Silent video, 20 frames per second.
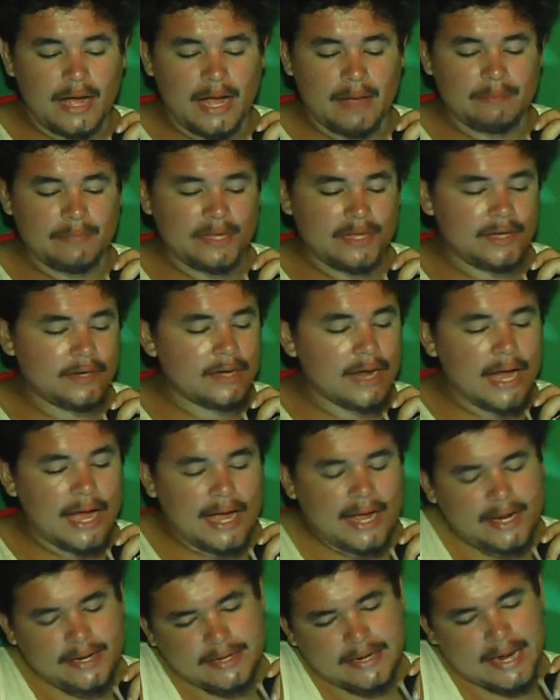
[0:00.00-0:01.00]
mean,
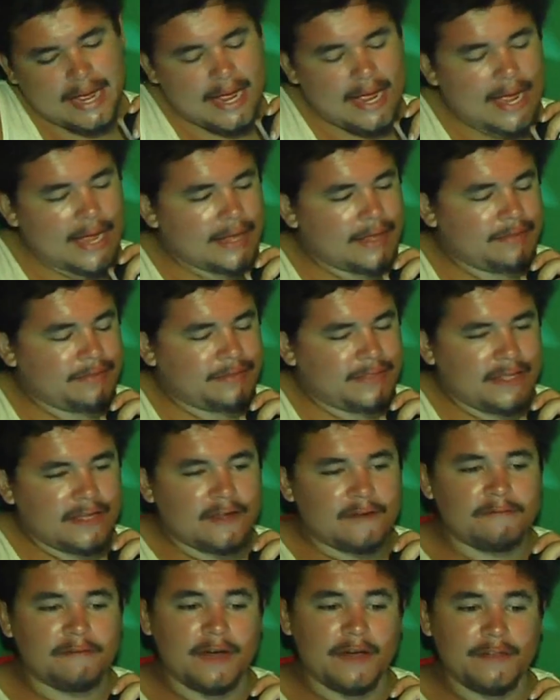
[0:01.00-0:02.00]
I can
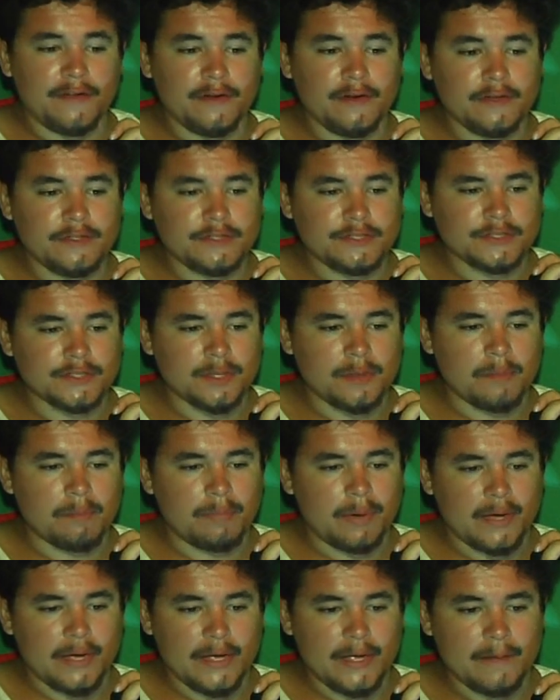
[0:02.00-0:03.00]
think of others,
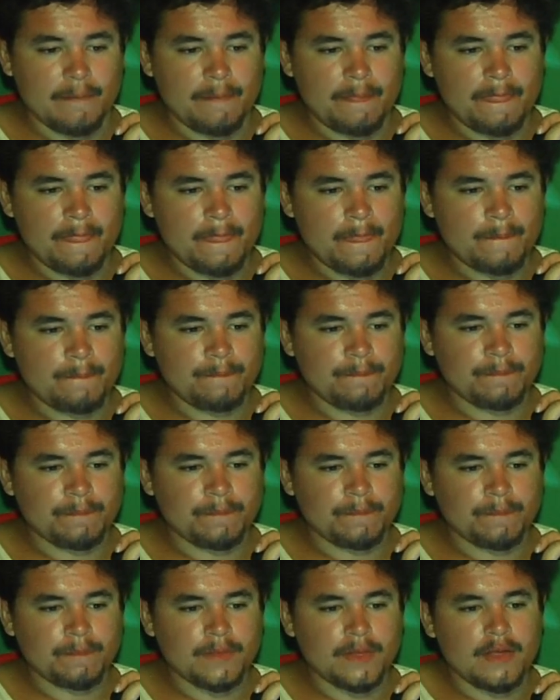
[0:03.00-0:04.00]
but
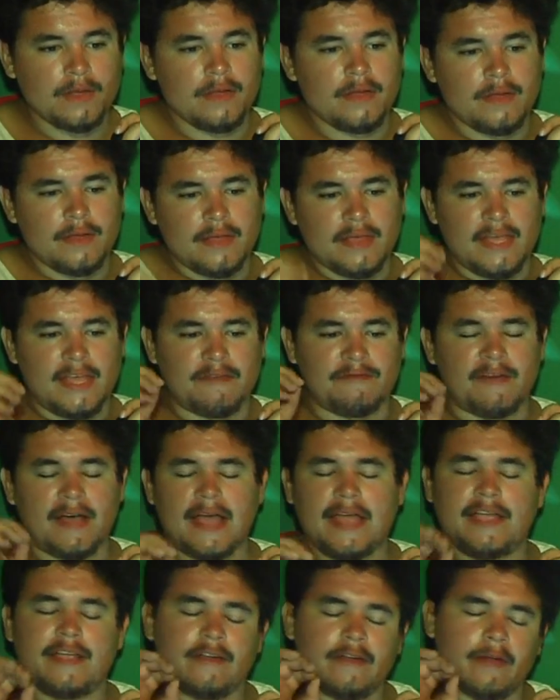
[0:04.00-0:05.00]
if
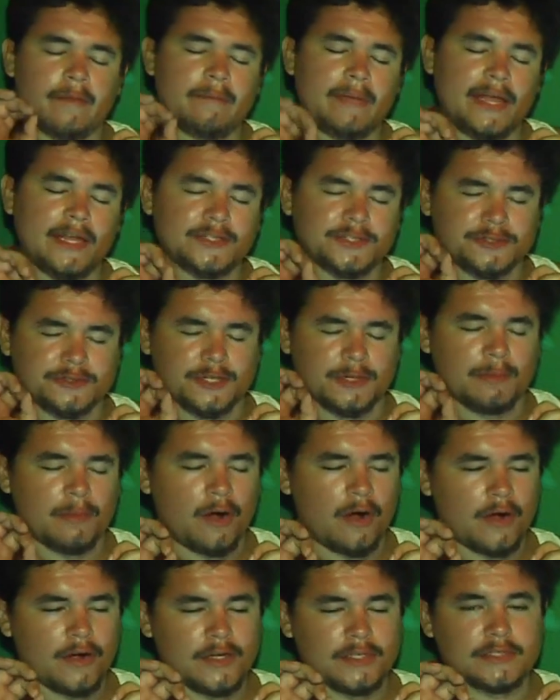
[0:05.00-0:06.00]
I hear a mainstream
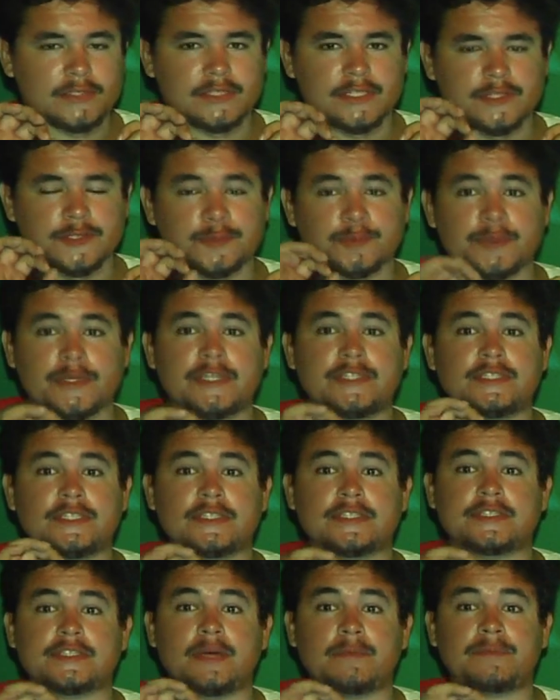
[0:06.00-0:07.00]
artist that is
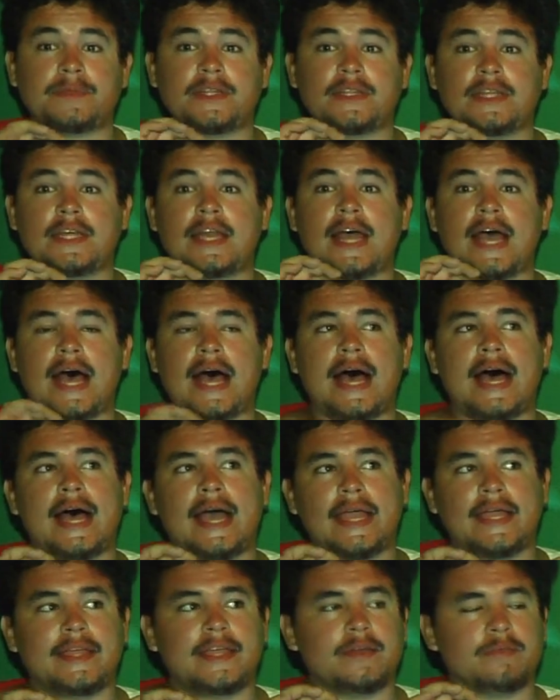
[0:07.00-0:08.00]
preaching something that
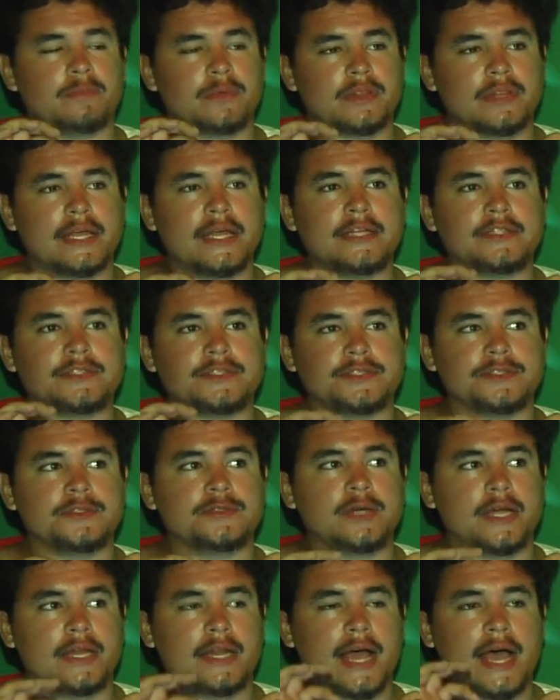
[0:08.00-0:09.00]
I can relate
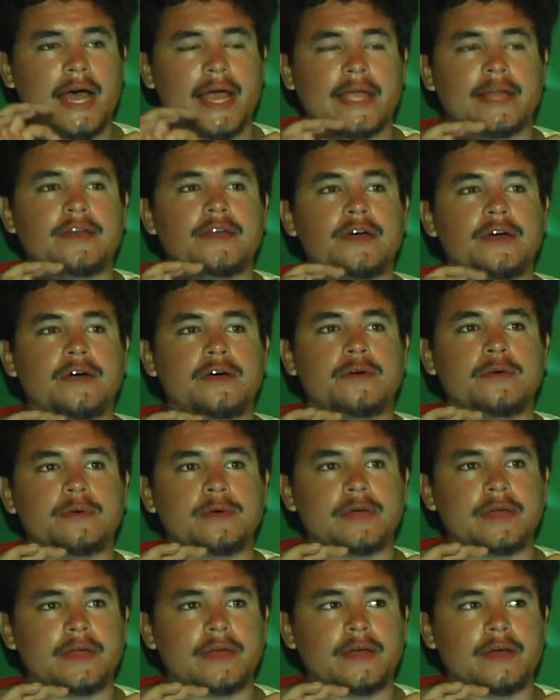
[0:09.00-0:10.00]
to and I
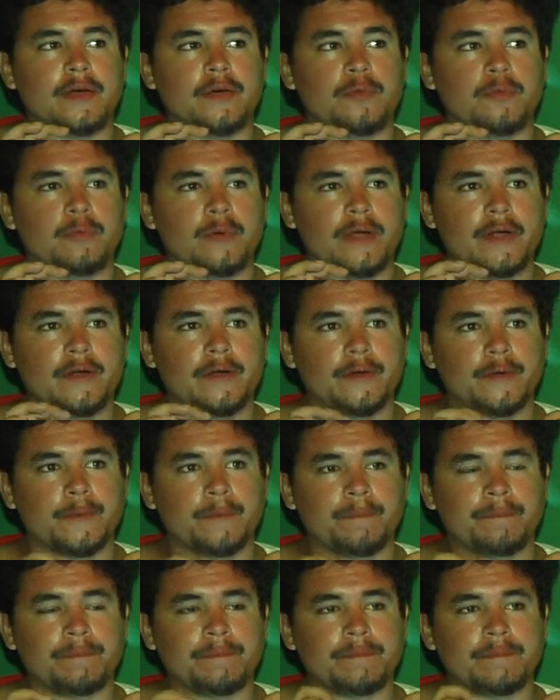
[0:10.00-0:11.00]
know will
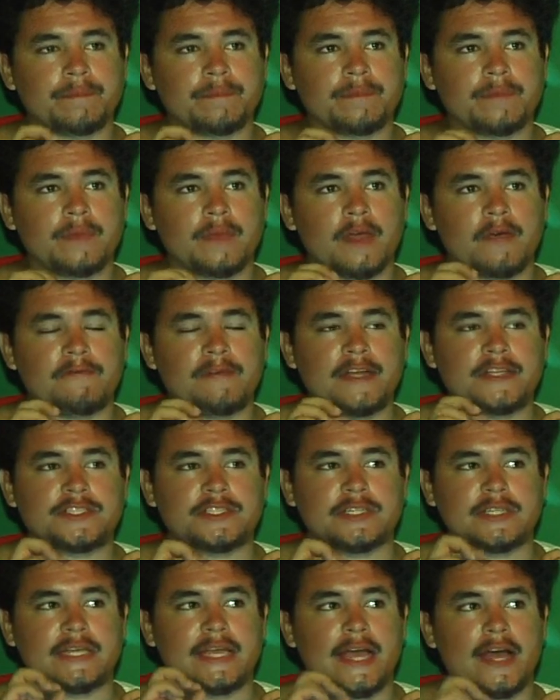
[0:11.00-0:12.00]

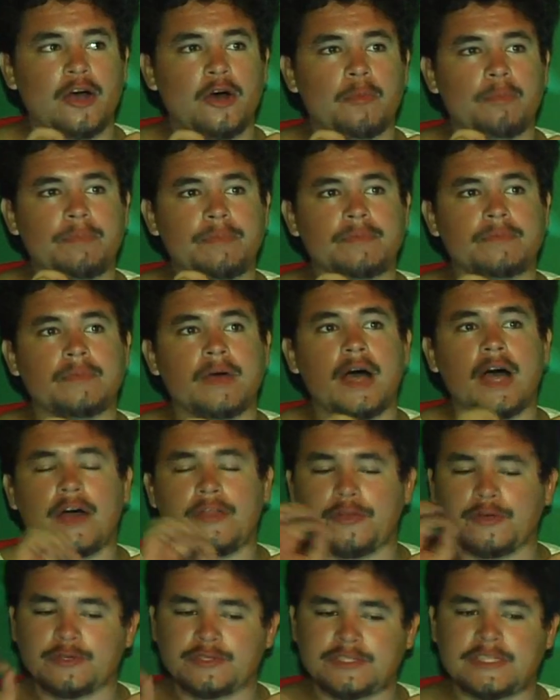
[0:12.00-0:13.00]
eventually help
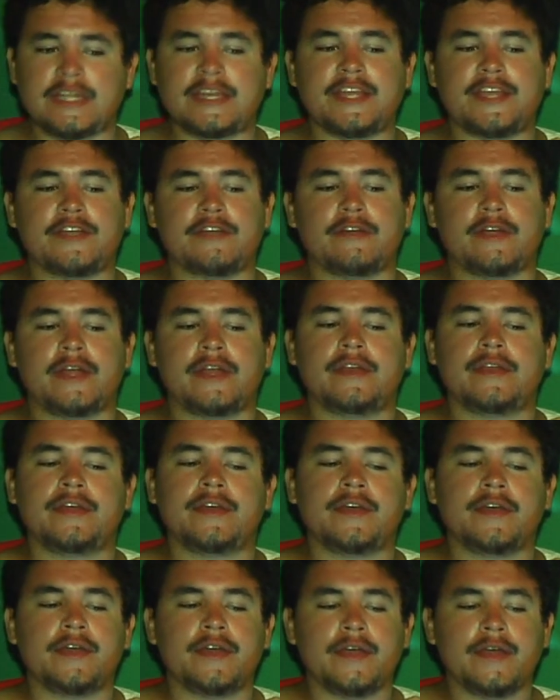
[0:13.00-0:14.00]
others that hear it,
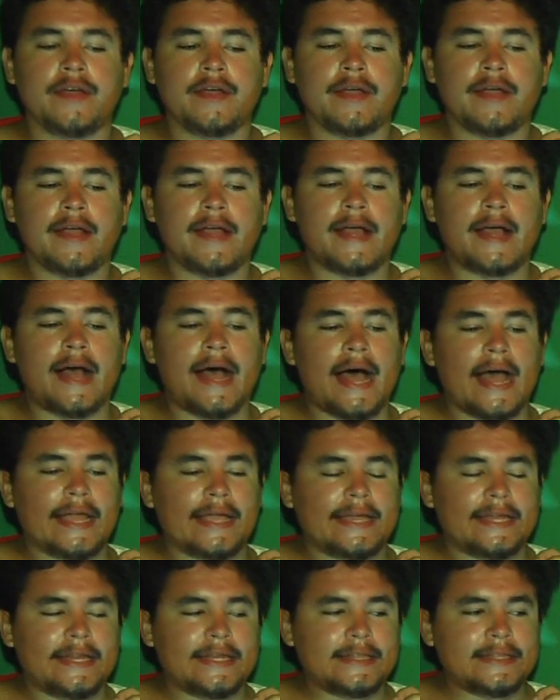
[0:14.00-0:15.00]
I
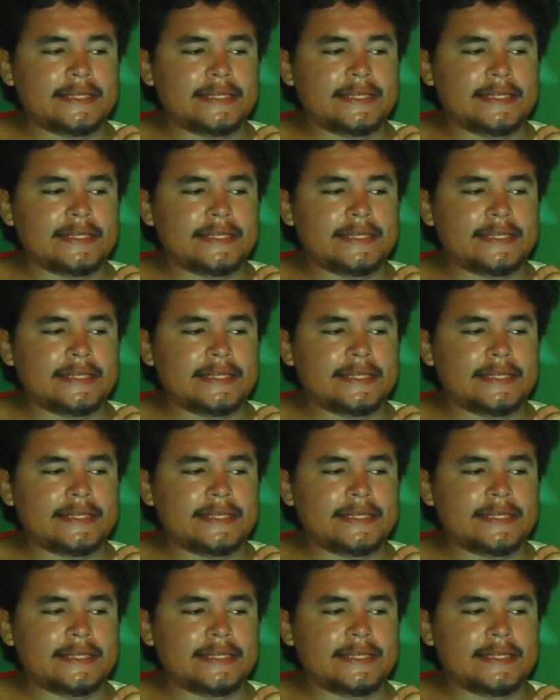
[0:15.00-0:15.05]
can at